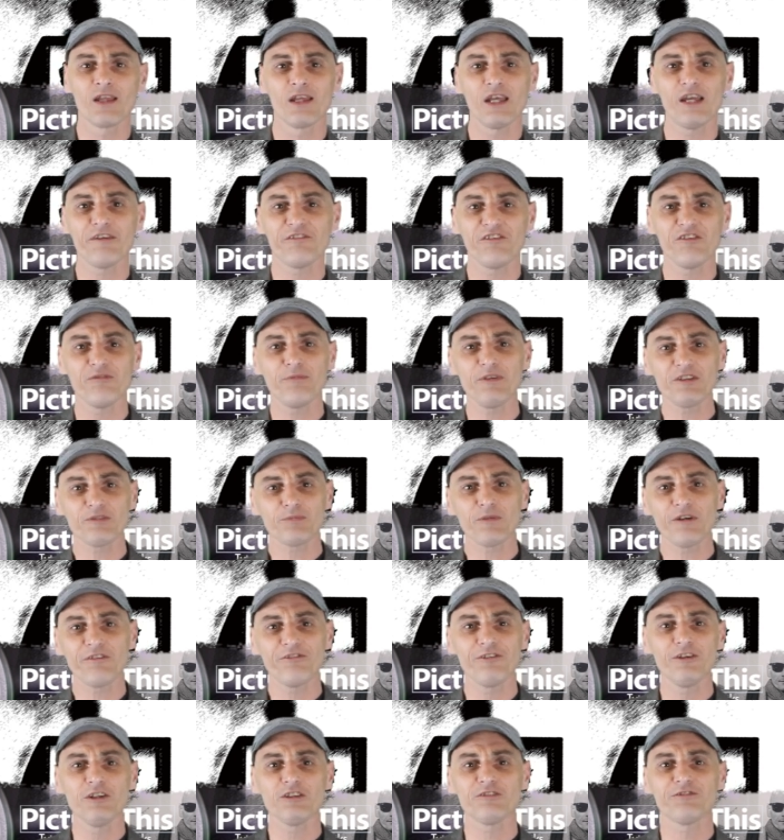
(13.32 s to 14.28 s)
If you've missed
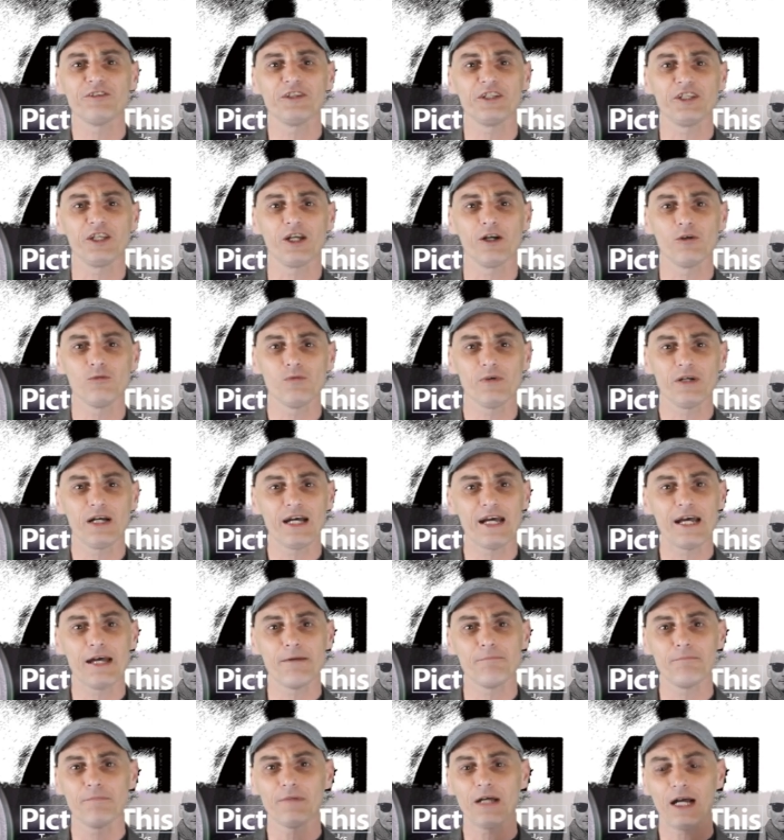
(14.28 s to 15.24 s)
my first video,
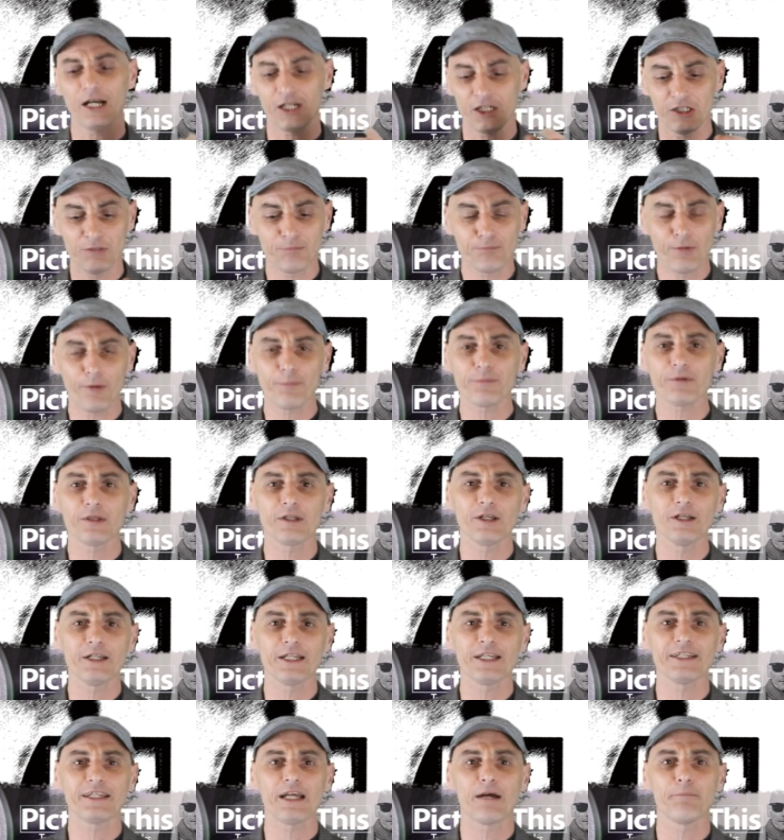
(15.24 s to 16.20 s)
um, I'm going to pop the
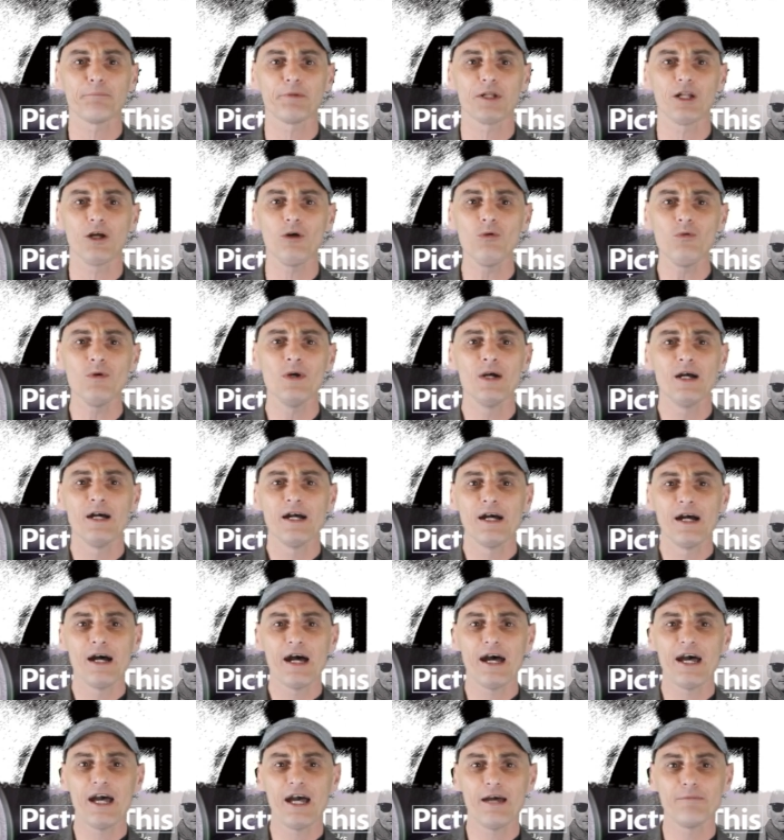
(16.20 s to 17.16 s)
link down below
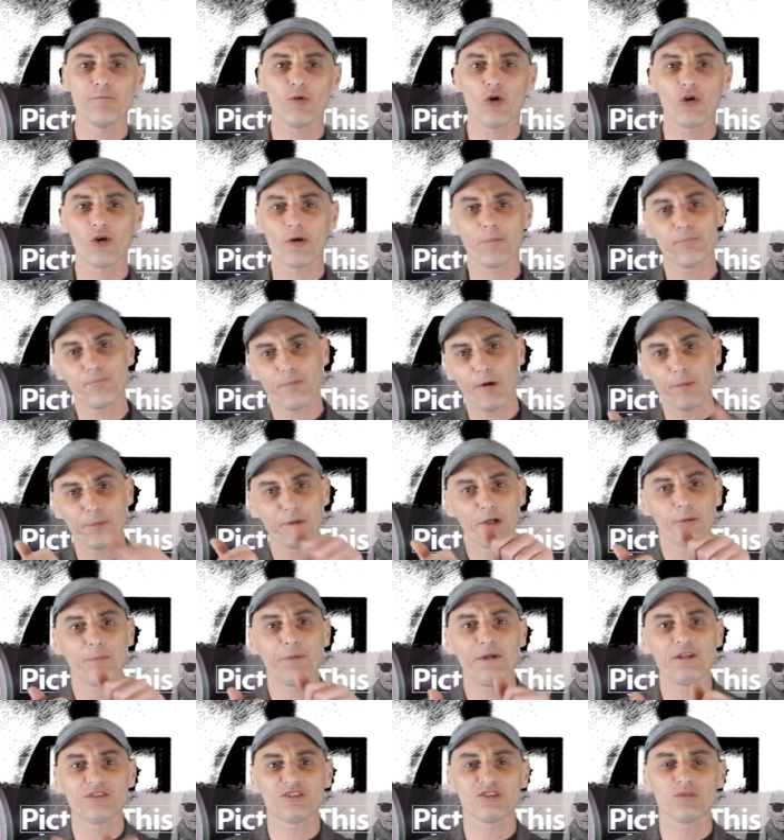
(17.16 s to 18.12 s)
um, or I'll pop it
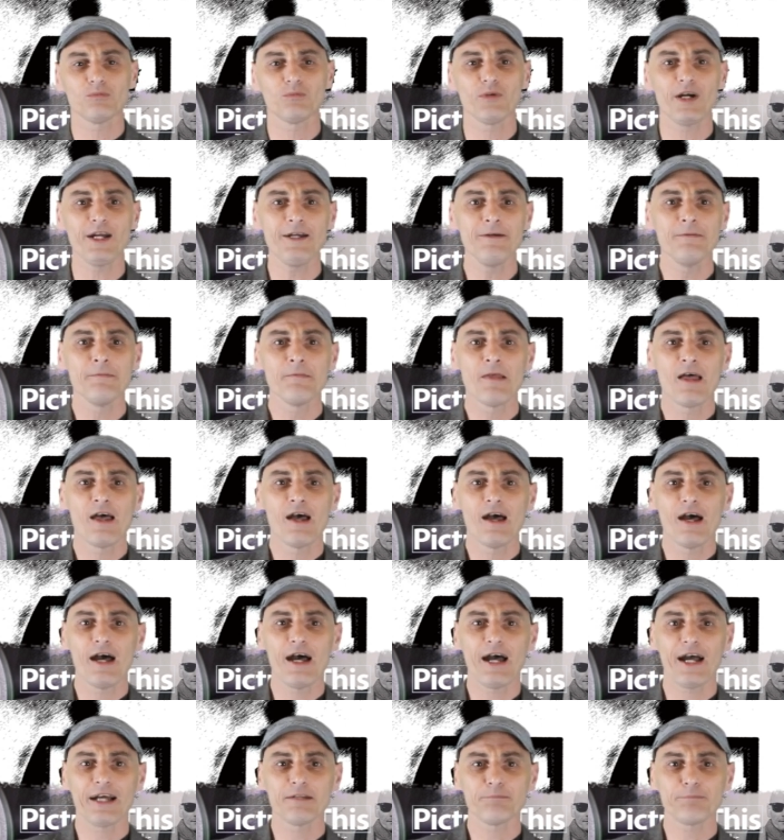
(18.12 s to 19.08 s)
up here somewhere
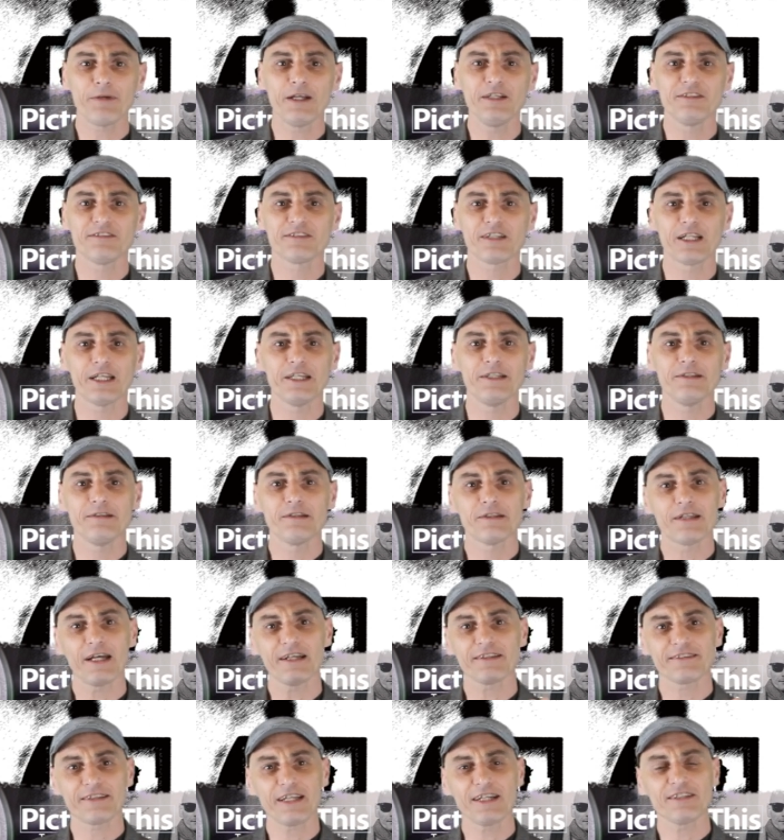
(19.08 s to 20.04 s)
and basically
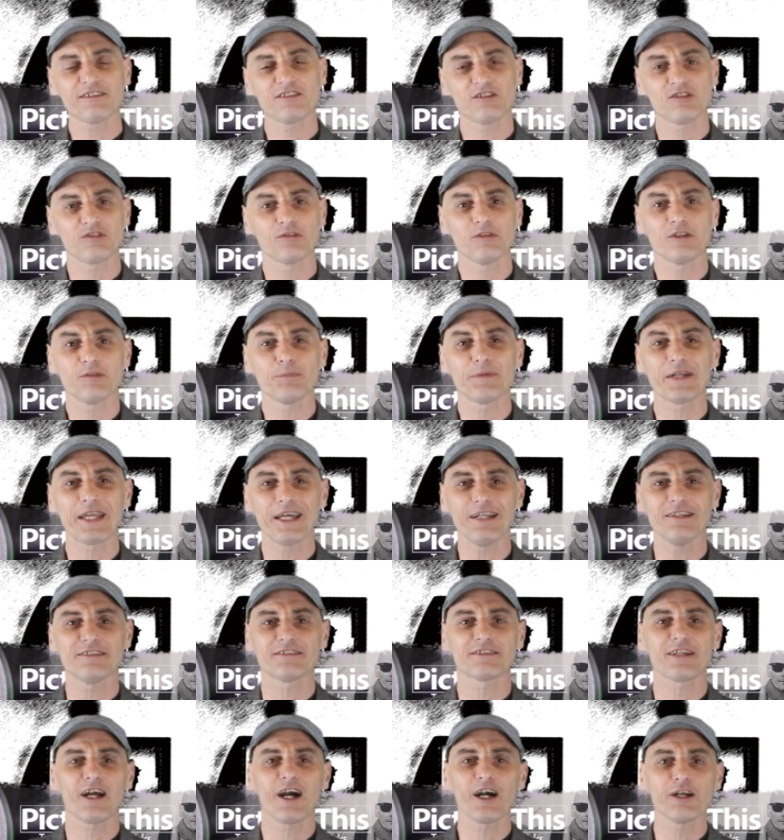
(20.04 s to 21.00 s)
that, that's the
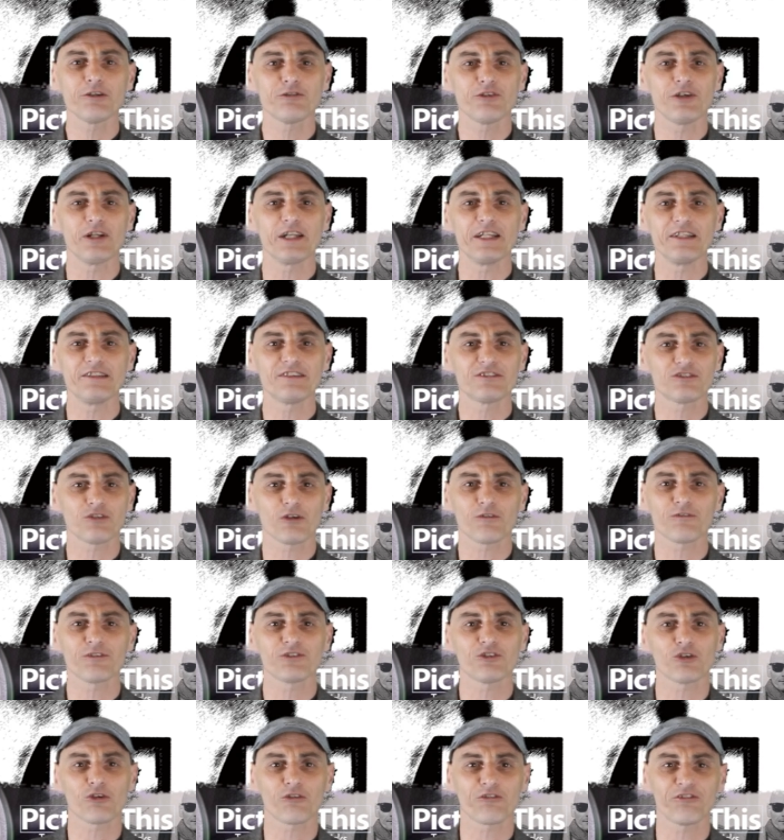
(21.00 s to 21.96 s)
beginner's guide really to stock
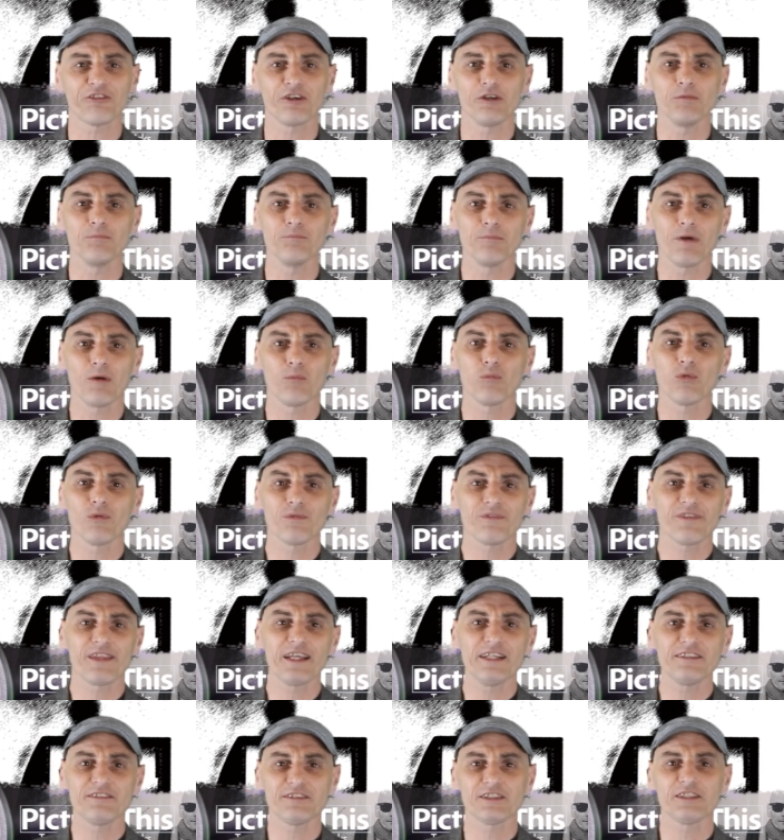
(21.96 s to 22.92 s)
photography and, and
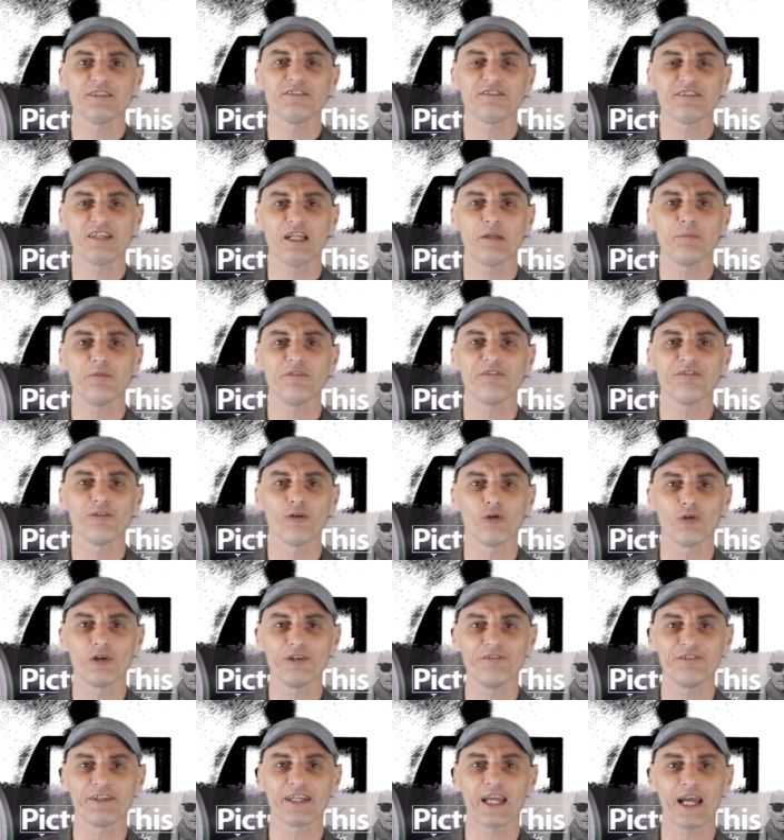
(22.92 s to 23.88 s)
things to consider
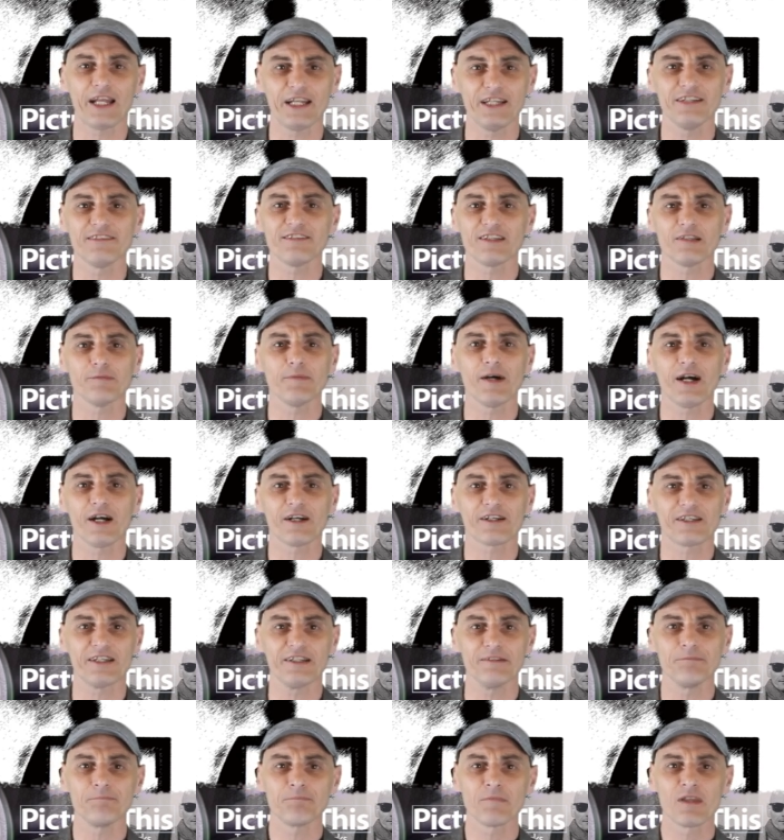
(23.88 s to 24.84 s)
before even getting into the
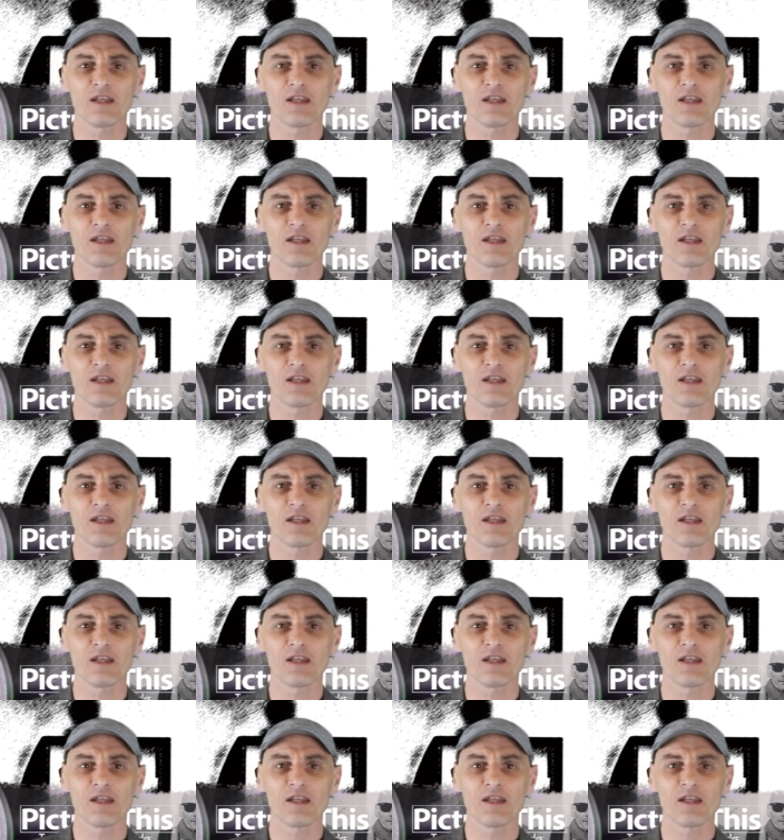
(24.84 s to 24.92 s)
market.